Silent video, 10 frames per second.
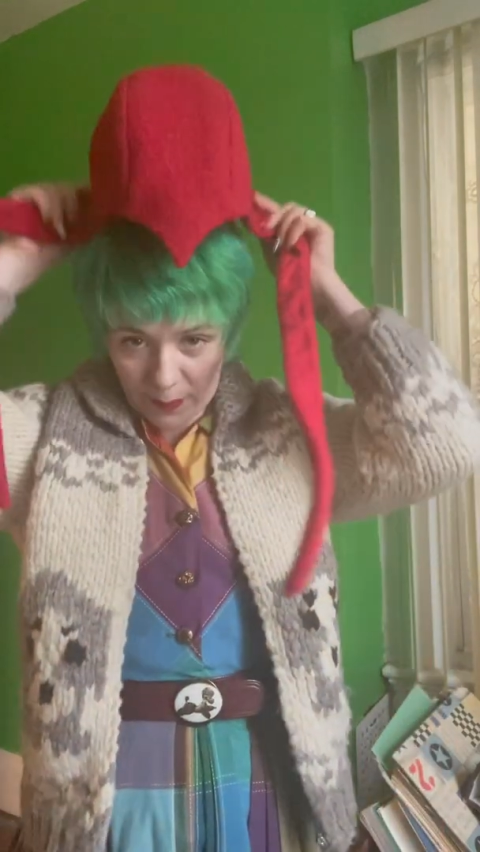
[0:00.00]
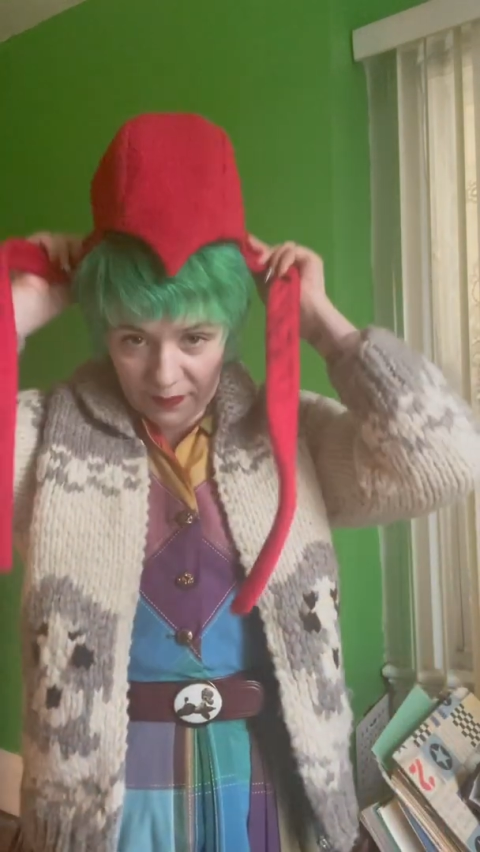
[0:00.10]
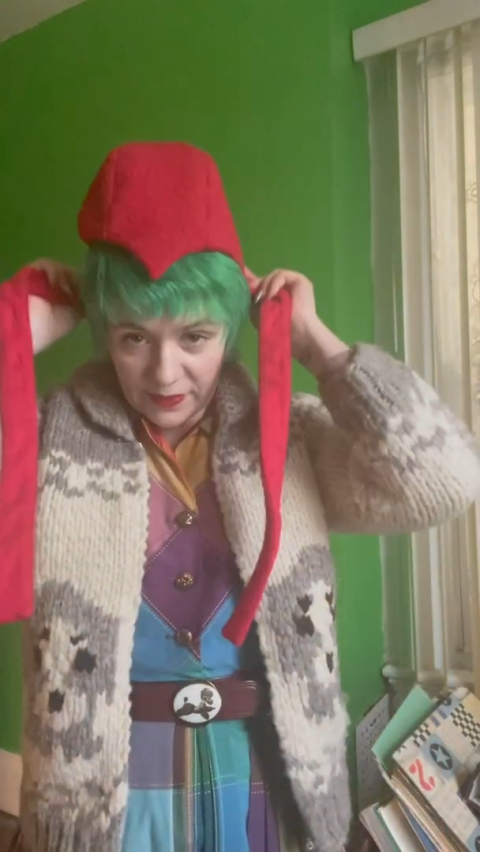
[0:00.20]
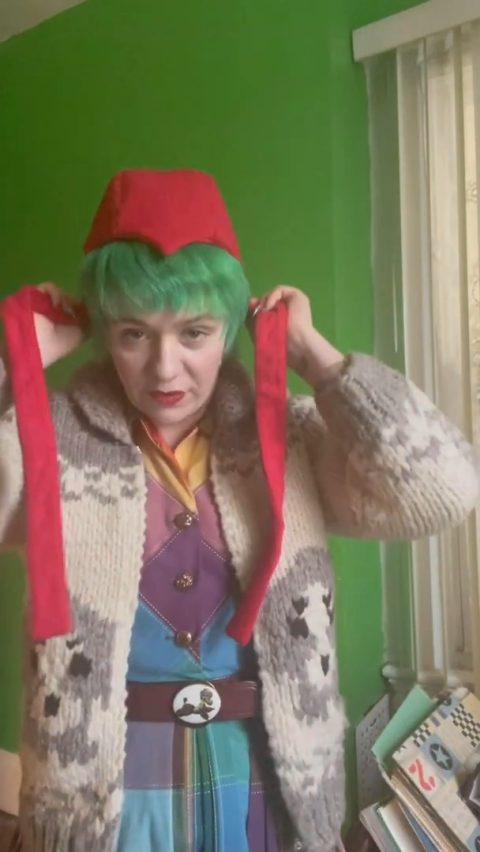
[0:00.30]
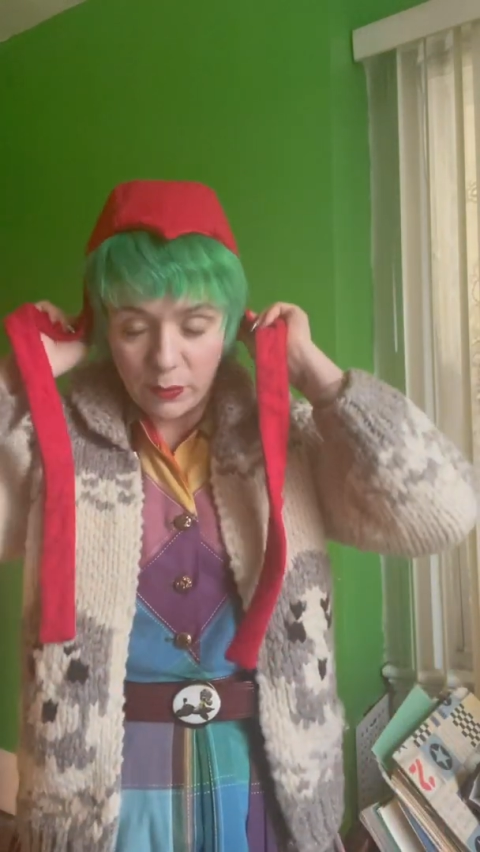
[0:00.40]
I
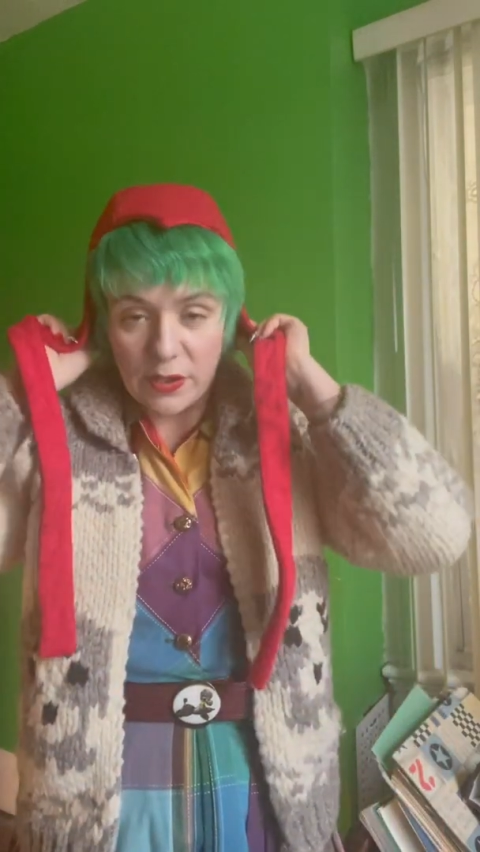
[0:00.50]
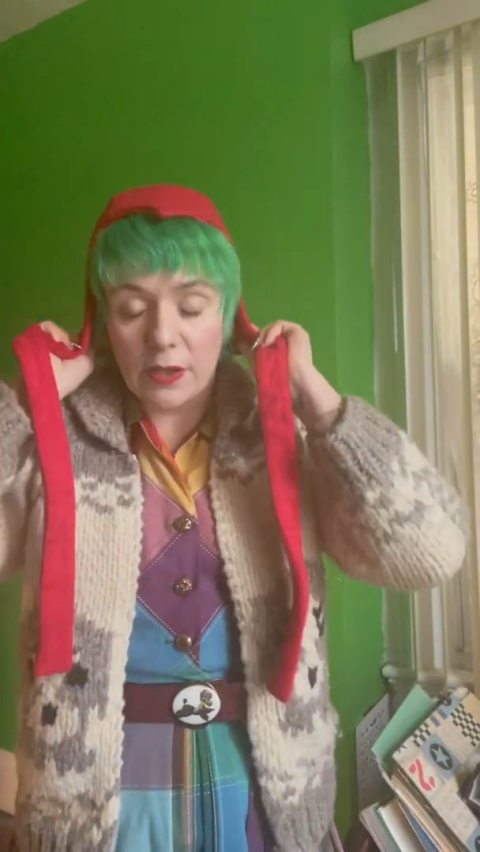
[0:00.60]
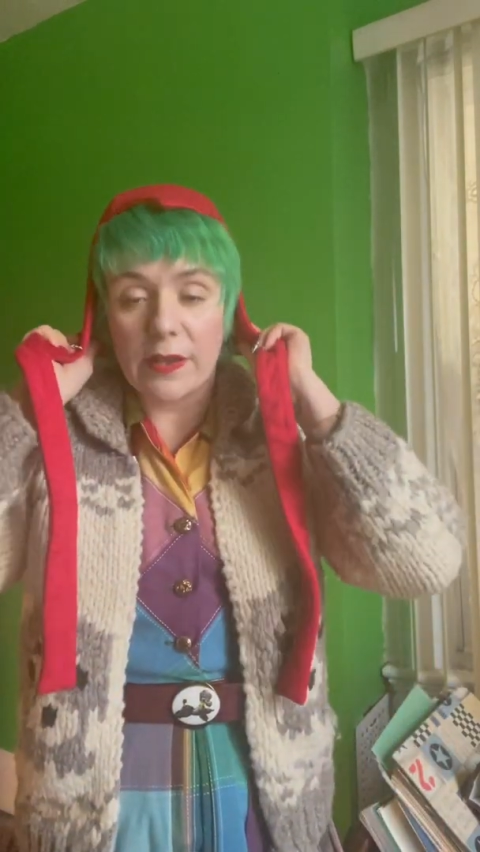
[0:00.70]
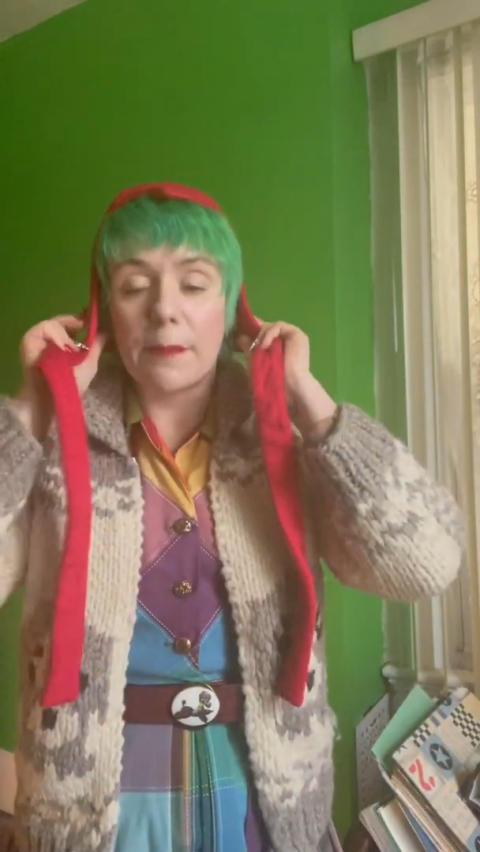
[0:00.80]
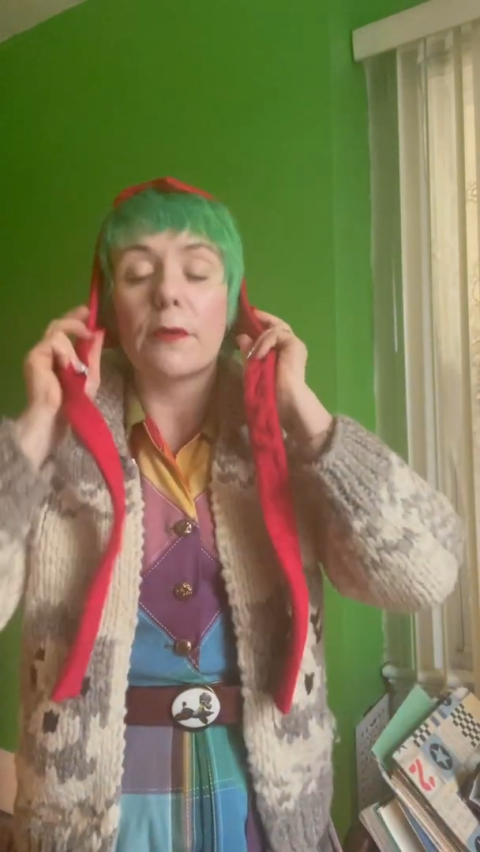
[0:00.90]
have this one and
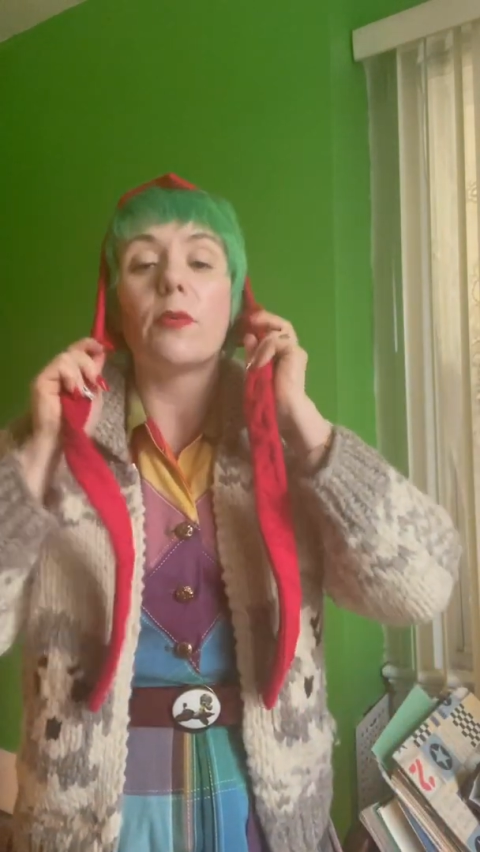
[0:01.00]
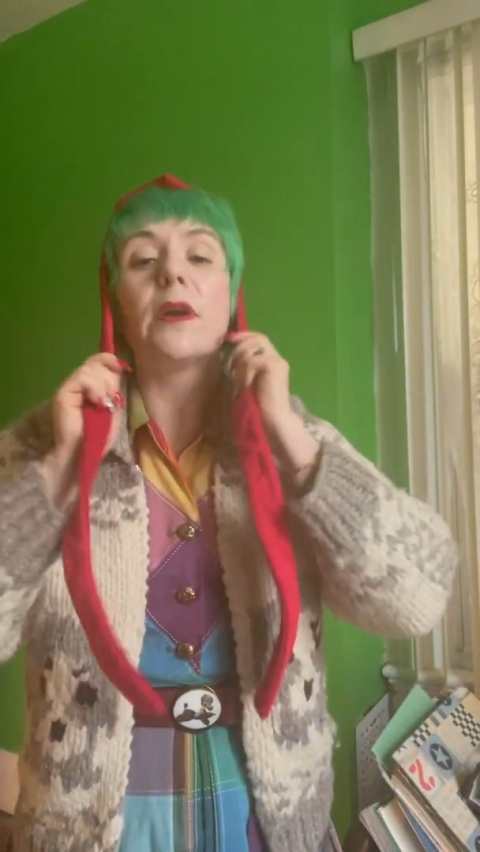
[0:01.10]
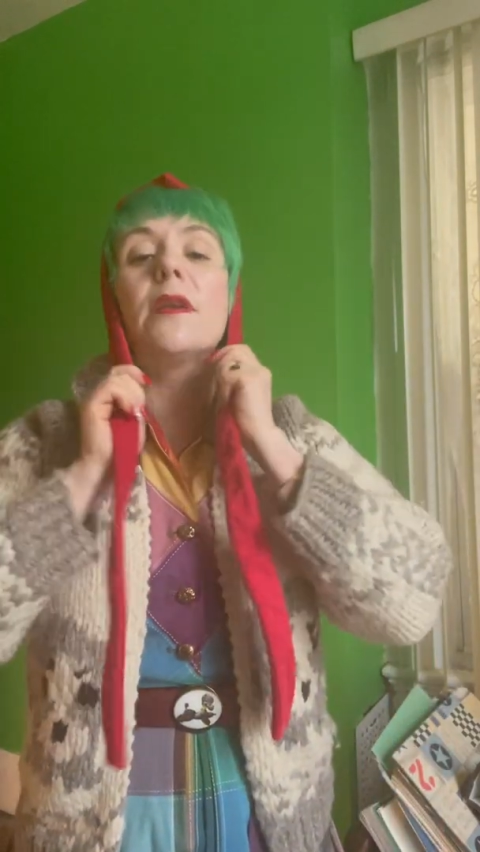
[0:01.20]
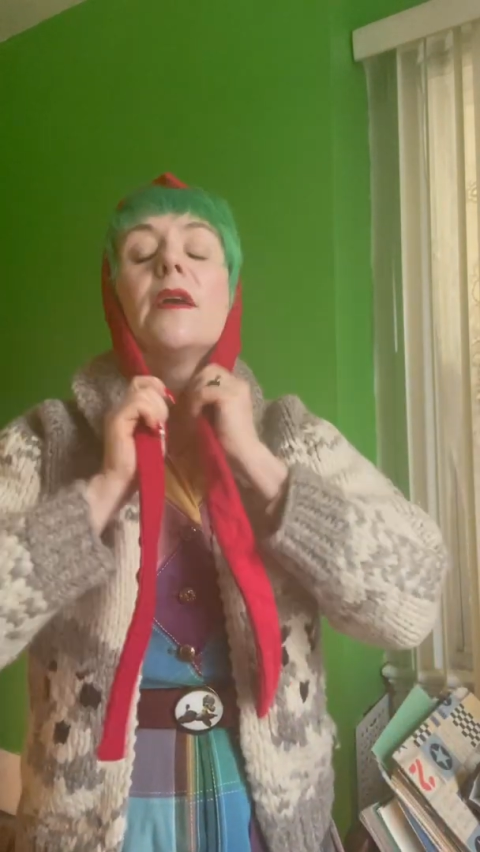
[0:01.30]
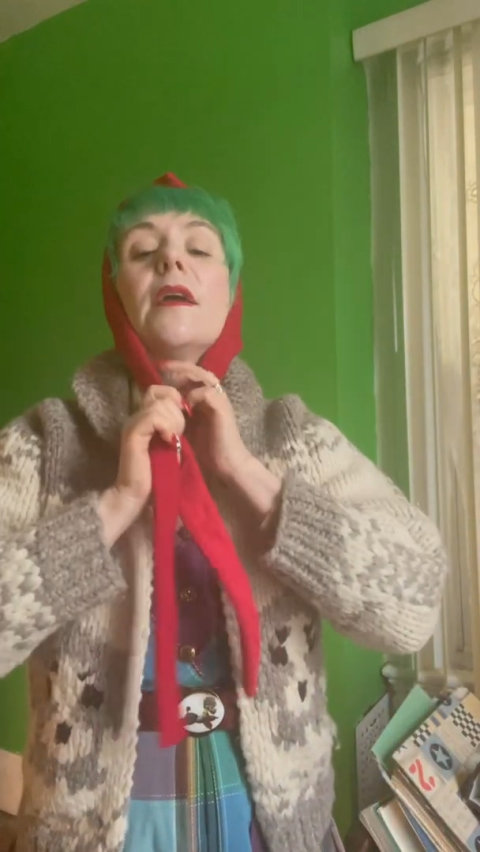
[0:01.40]
a leopard one,